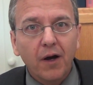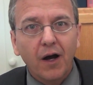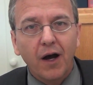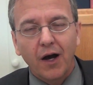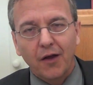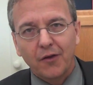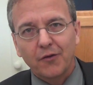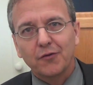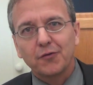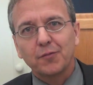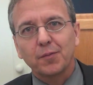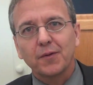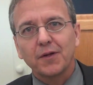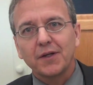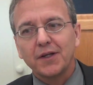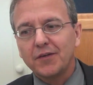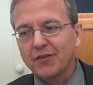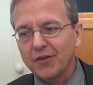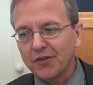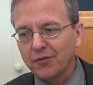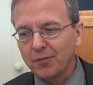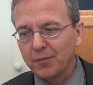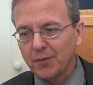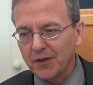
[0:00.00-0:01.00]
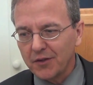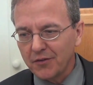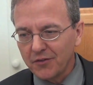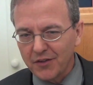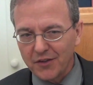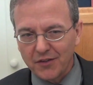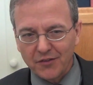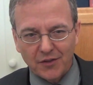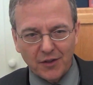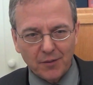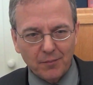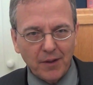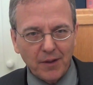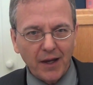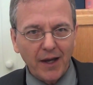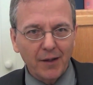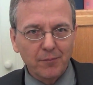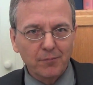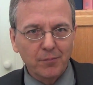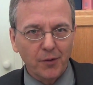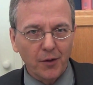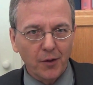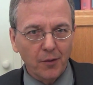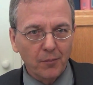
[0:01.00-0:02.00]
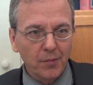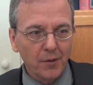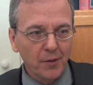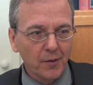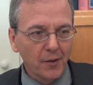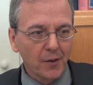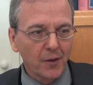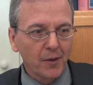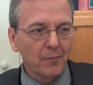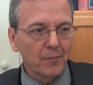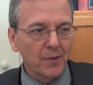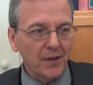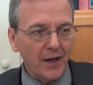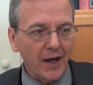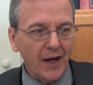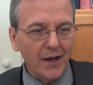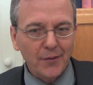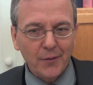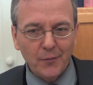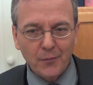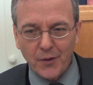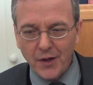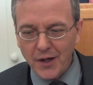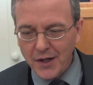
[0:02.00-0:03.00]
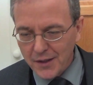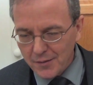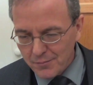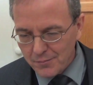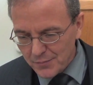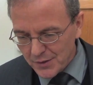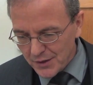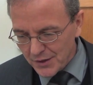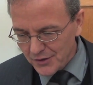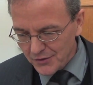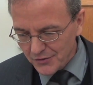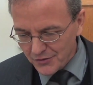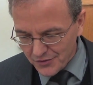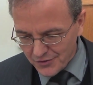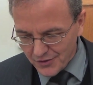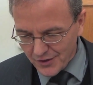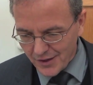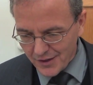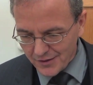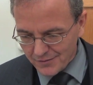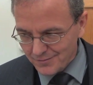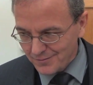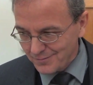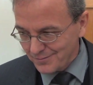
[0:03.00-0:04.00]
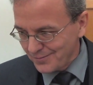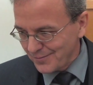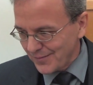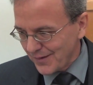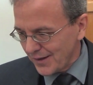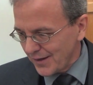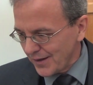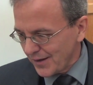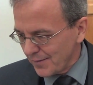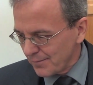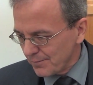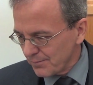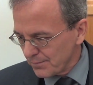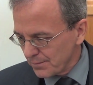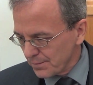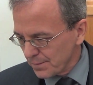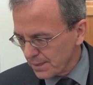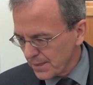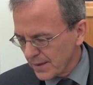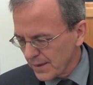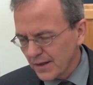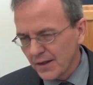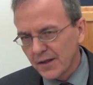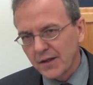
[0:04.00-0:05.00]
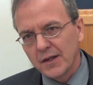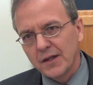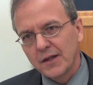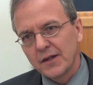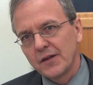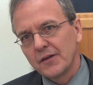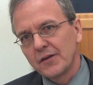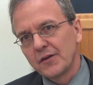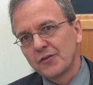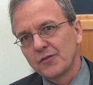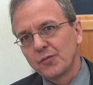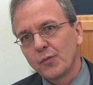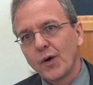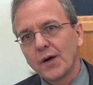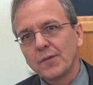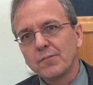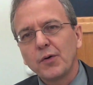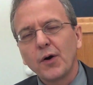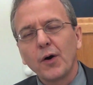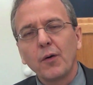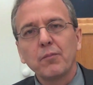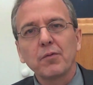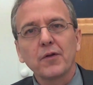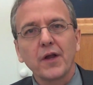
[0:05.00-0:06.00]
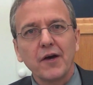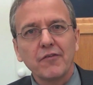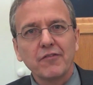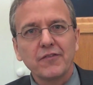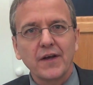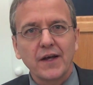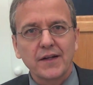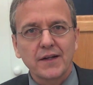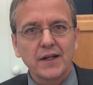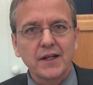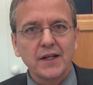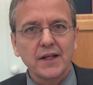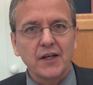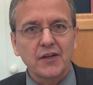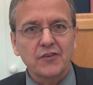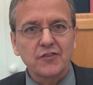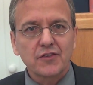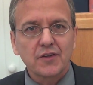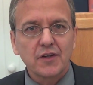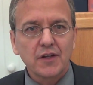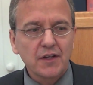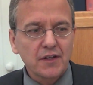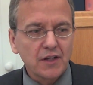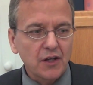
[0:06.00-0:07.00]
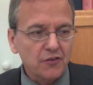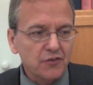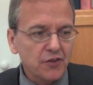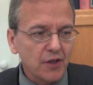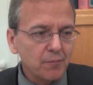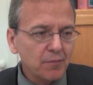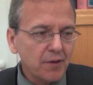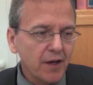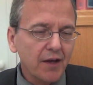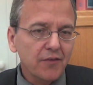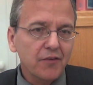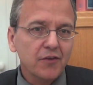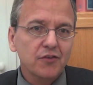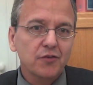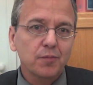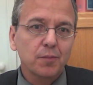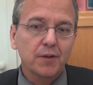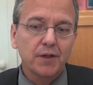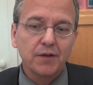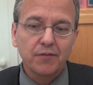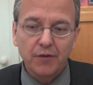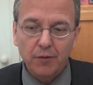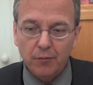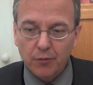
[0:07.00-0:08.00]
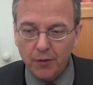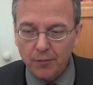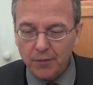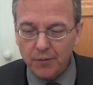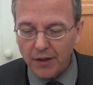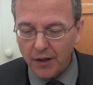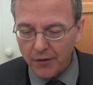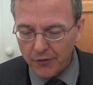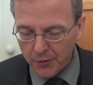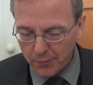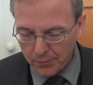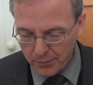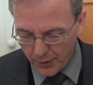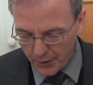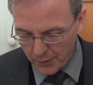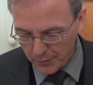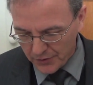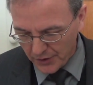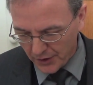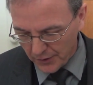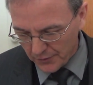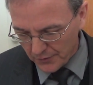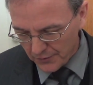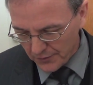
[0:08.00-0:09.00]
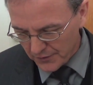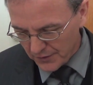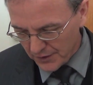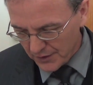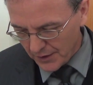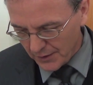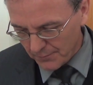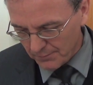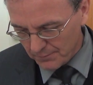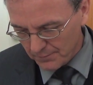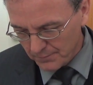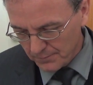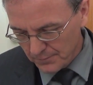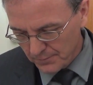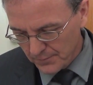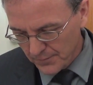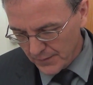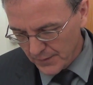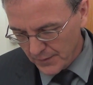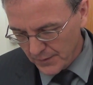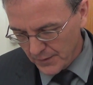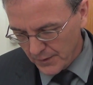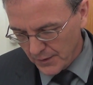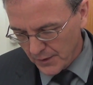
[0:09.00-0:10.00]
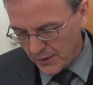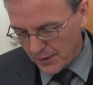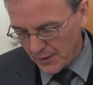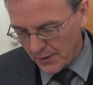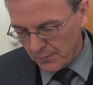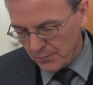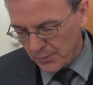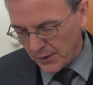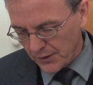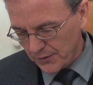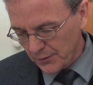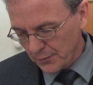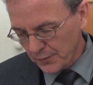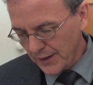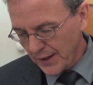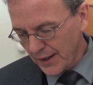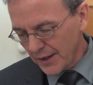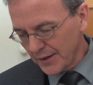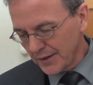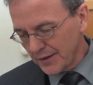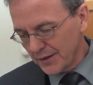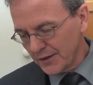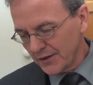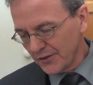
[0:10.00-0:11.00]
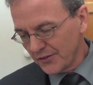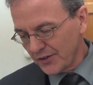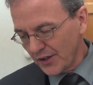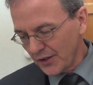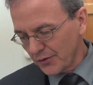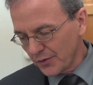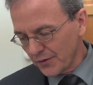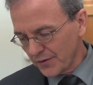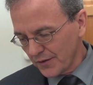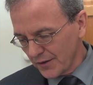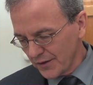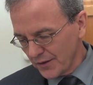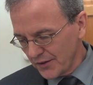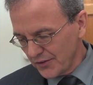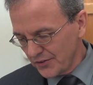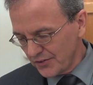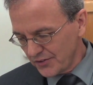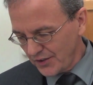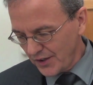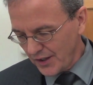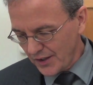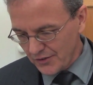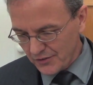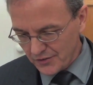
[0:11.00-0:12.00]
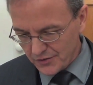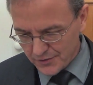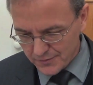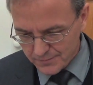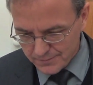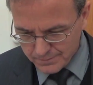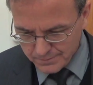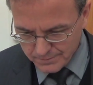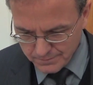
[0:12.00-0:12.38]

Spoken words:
Others believe this means he's a bad pope. But either way, it means that there's one pope left on the list. Now, some Catholics believe there will be other popes other than him. But the reality is, that's what the list says.